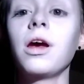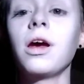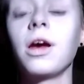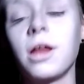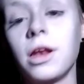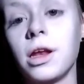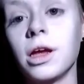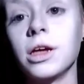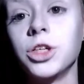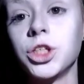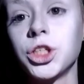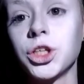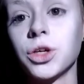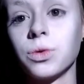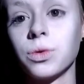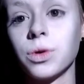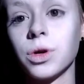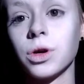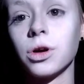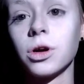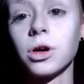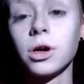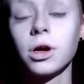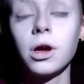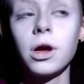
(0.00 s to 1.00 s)
and a
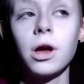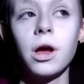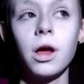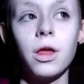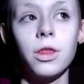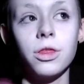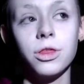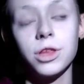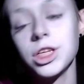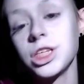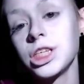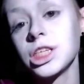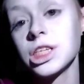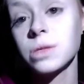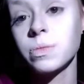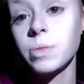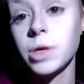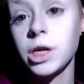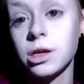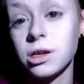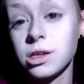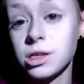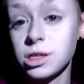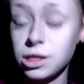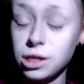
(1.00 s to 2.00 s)
choker. This is
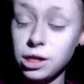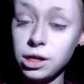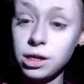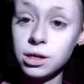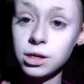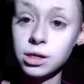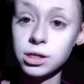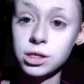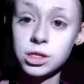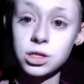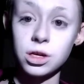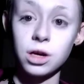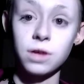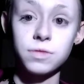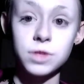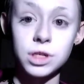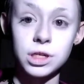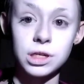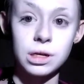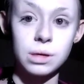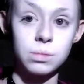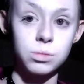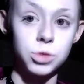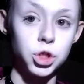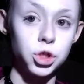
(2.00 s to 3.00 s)
because Nina is
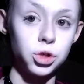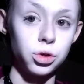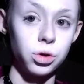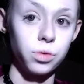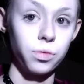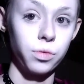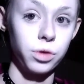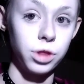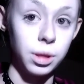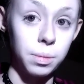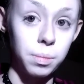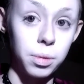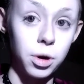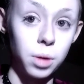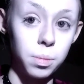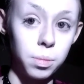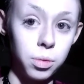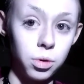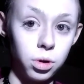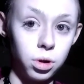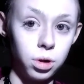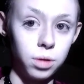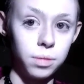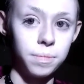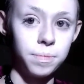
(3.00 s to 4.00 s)
oftentimes drawn with a
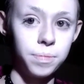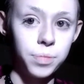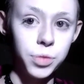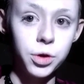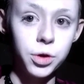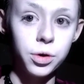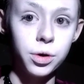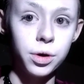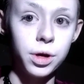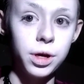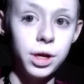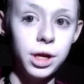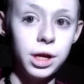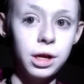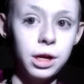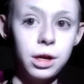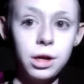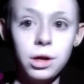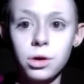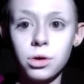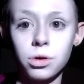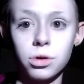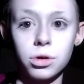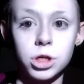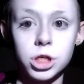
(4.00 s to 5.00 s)
purple
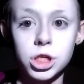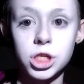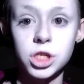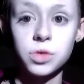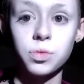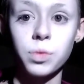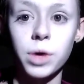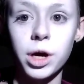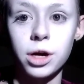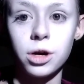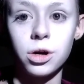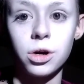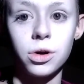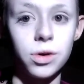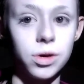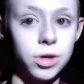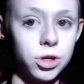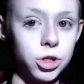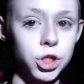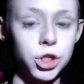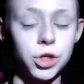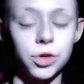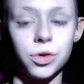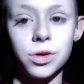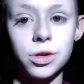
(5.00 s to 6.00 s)
hoodie or a sweater
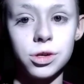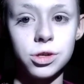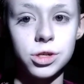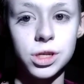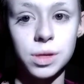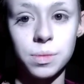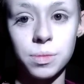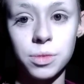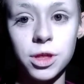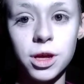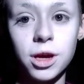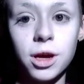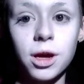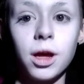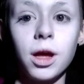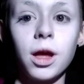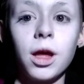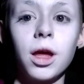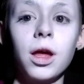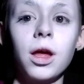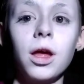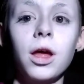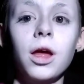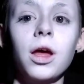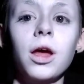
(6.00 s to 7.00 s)
or a shirt or something,
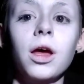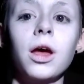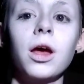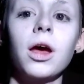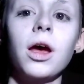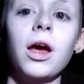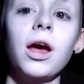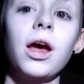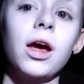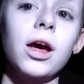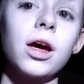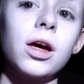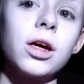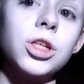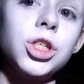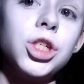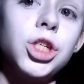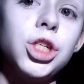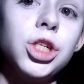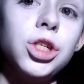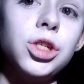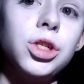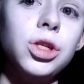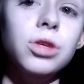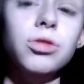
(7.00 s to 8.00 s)
and
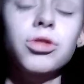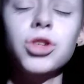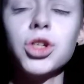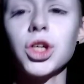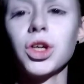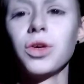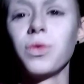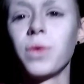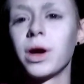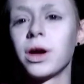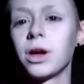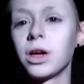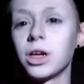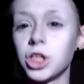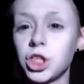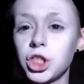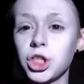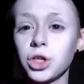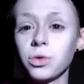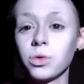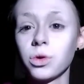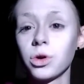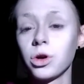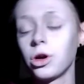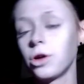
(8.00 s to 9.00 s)
she's usually wearing a
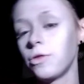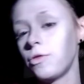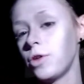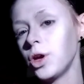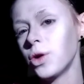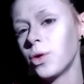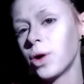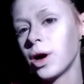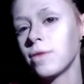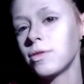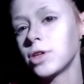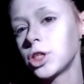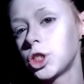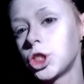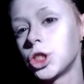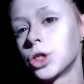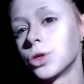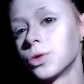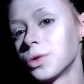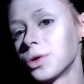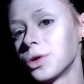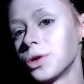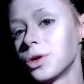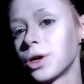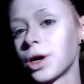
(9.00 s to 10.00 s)
choker. If you don't have a
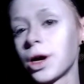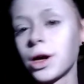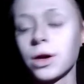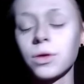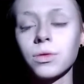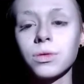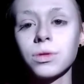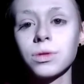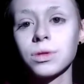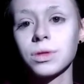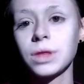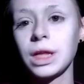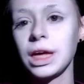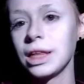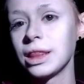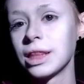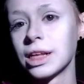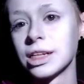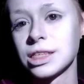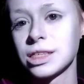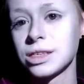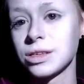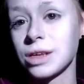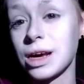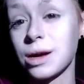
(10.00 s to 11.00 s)
choker, I don't think
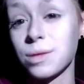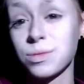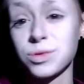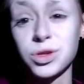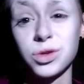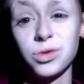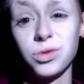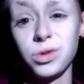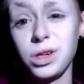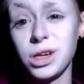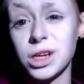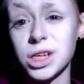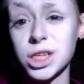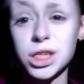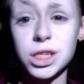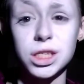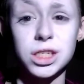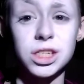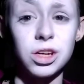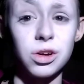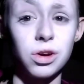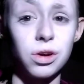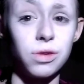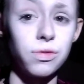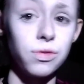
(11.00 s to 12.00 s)
that's absolutely
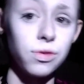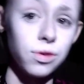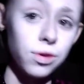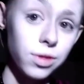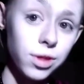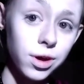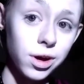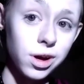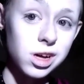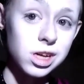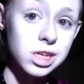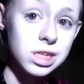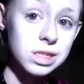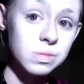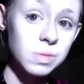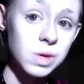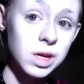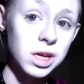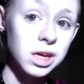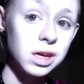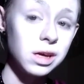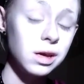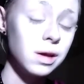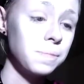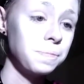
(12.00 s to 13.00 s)
necessary for the
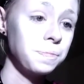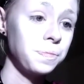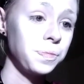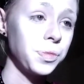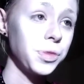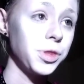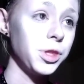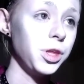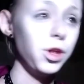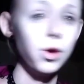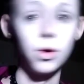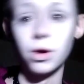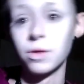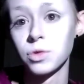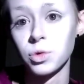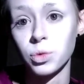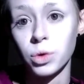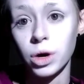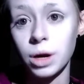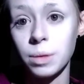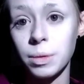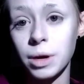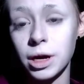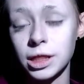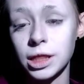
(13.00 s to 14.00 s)
cosplay. You don't have to
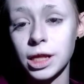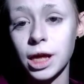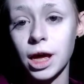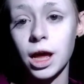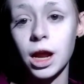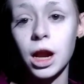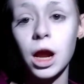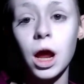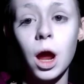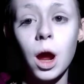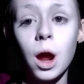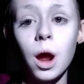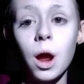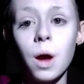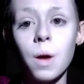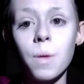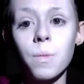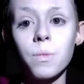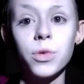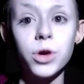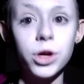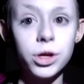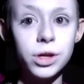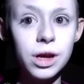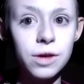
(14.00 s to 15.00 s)
worry about that.
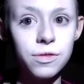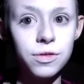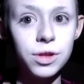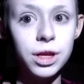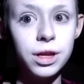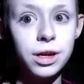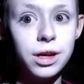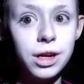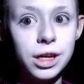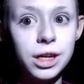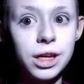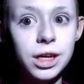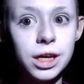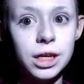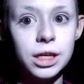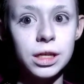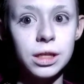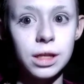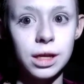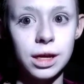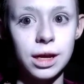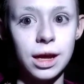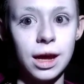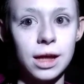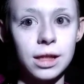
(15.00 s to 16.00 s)
But you definitely need to
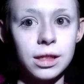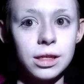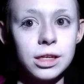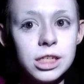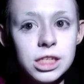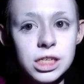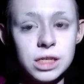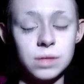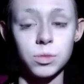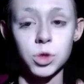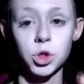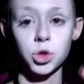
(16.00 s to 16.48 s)
get like at least some